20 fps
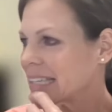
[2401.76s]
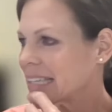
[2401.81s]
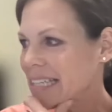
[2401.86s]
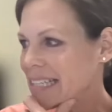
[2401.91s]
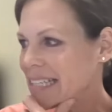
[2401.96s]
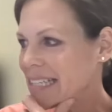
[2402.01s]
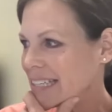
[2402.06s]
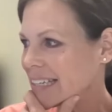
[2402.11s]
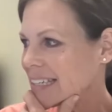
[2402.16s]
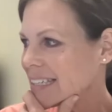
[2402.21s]

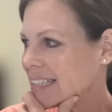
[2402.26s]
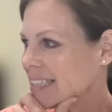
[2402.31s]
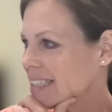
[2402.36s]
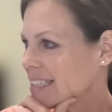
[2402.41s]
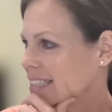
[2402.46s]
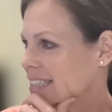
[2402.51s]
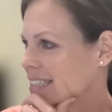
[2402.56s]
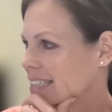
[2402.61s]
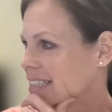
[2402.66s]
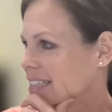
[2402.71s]
Lisa.
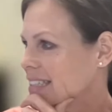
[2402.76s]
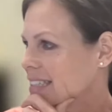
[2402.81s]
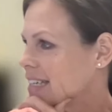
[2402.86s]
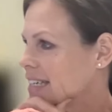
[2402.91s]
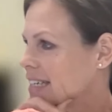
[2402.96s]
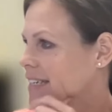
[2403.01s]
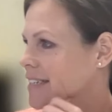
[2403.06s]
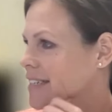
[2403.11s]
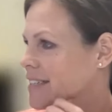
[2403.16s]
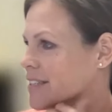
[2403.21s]

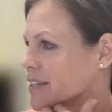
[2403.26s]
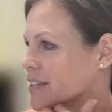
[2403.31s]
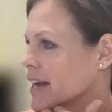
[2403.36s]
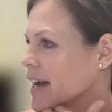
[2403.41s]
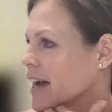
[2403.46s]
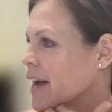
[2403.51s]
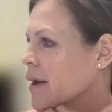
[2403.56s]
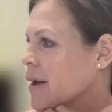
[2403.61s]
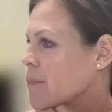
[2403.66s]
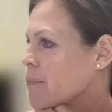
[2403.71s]
And
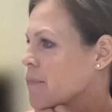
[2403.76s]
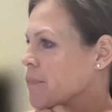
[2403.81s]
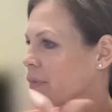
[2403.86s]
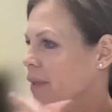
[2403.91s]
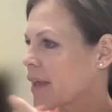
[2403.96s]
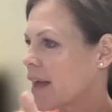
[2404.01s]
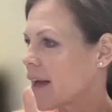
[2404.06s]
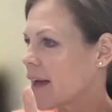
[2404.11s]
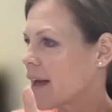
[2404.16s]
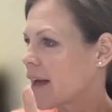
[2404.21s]

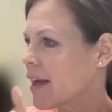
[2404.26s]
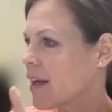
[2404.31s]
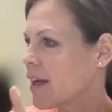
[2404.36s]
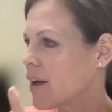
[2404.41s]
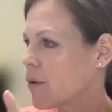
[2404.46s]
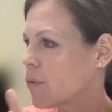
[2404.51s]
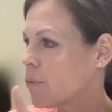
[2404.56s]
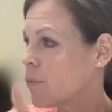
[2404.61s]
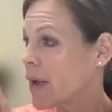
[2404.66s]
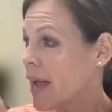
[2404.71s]
um,
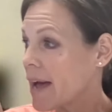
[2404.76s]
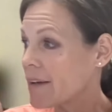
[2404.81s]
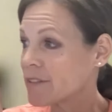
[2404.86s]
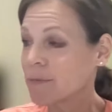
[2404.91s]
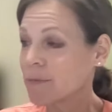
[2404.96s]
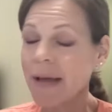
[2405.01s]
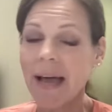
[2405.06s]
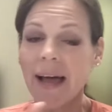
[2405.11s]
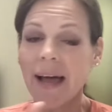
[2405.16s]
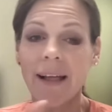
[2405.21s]
we have
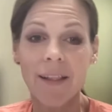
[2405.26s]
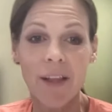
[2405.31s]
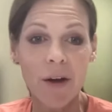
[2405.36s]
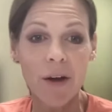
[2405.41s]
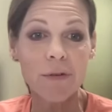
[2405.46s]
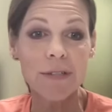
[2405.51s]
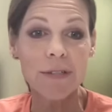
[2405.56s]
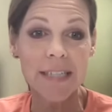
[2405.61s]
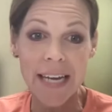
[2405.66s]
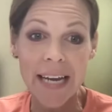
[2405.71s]
some
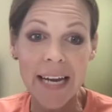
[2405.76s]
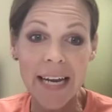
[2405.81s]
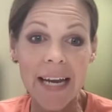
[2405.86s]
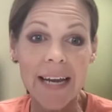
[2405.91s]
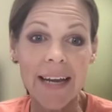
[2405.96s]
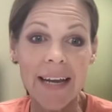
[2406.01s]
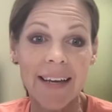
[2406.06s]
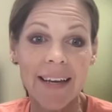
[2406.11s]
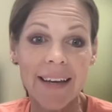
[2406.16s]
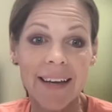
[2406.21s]
LOD
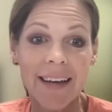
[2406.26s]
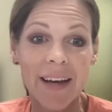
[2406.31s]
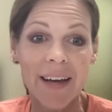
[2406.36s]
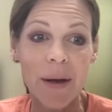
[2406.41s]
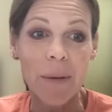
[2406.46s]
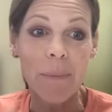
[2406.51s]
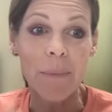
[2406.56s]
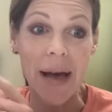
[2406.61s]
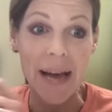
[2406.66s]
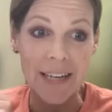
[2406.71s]

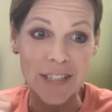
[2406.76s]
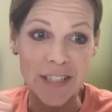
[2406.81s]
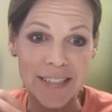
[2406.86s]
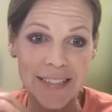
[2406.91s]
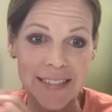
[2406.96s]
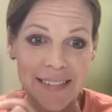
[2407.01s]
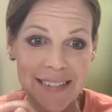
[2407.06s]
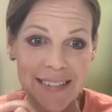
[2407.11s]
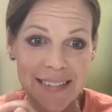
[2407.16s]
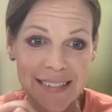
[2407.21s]

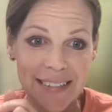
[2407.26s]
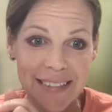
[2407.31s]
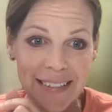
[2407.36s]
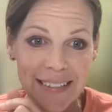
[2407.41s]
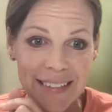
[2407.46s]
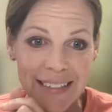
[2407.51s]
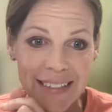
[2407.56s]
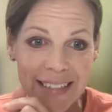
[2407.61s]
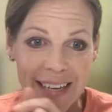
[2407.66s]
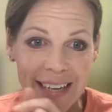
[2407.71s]
badges.
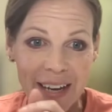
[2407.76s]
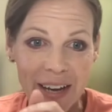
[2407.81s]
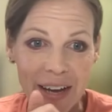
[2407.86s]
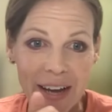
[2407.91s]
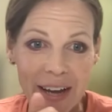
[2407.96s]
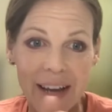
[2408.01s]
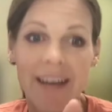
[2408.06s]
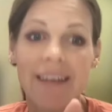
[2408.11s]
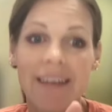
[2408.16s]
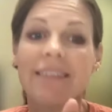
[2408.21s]

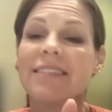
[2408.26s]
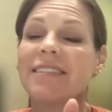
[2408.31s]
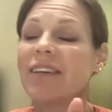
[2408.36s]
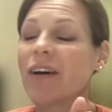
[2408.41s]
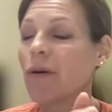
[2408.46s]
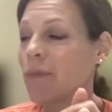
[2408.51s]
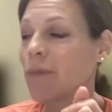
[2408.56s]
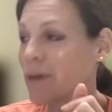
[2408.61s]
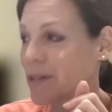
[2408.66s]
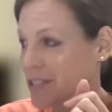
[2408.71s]

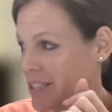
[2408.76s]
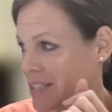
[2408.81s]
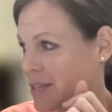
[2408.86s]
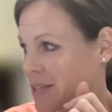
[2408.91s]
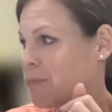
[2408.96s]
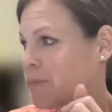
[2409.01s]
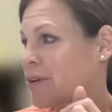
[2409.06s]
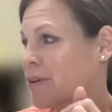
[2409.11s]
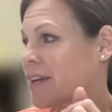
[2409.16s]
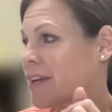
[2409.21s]
So which is a
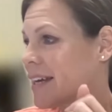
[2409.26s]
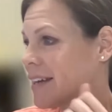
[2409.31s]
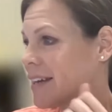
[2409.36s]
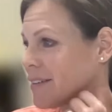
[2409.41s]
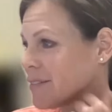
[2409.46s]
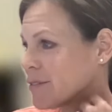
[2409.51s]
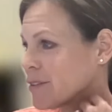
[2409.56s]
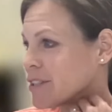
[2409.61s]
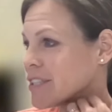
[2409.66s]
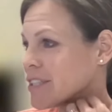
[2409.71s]

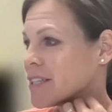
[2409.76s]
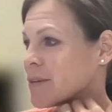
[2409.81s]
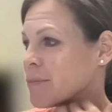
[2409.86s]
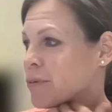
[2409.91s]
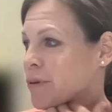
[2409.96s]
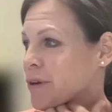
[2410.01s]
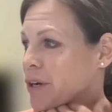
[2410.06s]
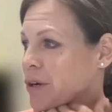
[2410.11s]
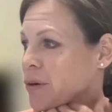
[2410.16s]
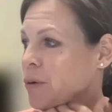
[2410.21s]
pretty which is a
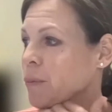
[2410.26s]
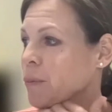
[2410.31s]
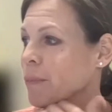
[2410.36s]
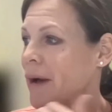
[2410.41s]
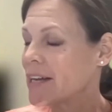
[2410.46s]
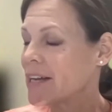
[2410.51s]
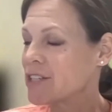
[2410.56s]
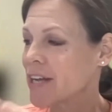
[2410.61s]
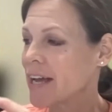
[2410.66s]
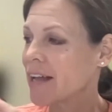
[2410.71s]
pretty cool
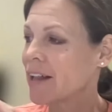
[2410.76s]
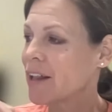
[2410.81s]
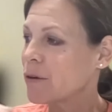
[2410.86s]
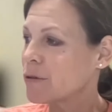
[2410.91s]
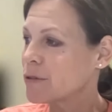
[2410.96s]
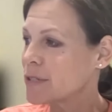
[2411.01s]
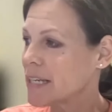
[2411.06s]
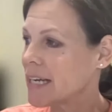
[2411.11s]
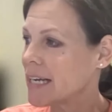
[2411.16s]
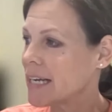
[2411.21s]
badge.
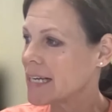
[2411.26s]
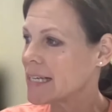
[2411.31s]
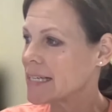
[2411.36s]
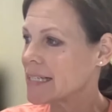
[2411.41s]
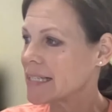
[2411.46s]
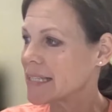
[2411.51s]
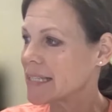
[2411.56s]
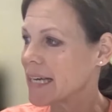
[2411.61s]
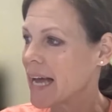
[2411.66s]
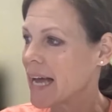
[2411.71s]
LOD
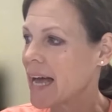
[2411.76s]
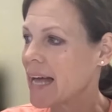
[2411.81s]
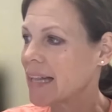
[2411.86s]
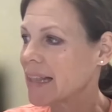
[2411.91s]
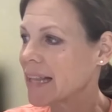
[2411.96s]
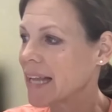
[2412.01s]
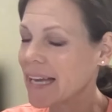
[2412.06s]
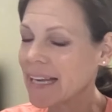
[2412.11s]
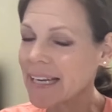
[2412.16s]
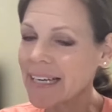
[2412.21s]
is
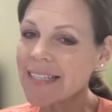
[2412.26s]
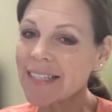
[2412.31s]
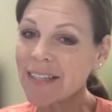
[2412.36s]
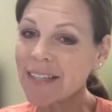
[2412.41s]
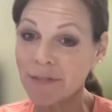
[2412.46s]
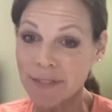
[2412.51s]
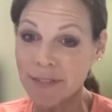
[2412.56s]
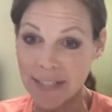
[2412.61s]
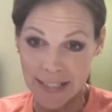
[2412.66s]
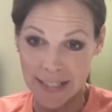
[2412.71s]
Ladies
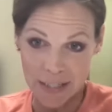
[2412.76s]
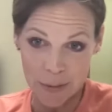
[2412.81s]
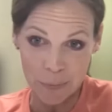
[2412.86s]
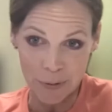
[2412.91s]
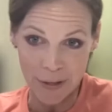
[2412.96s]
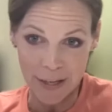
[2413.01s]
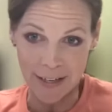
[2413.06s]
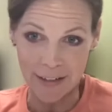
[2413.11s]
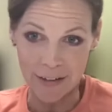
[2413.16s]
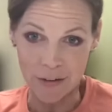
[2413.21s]
of
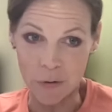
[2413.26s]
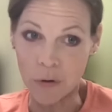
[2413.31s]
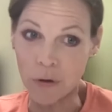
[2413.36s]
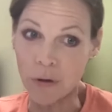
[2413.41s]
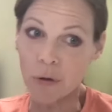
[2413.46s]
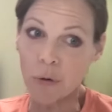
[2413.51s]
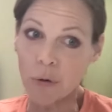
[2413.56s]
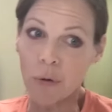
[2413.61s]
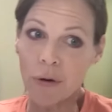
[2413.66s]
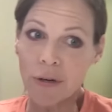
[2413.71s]
Discipline or
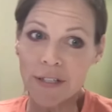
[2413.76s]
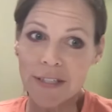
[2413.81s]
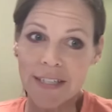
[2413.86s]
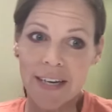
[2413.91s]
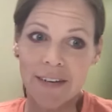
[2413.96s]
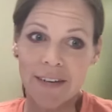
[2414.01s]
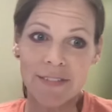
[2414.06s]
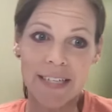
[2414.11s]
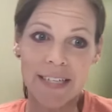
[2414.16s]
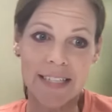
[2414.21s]
Lords
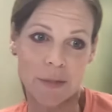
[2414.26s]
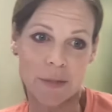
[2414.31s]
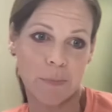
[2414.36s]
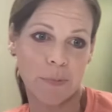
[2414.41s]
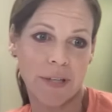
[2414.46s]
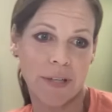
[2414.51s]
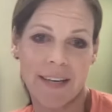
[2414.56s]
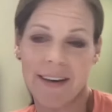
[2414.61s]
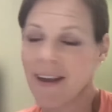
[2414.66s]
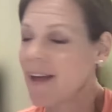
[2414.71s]
of
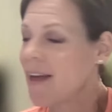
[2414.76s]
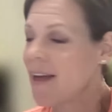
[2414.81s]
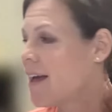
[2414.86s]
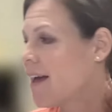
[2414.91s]
Discipline.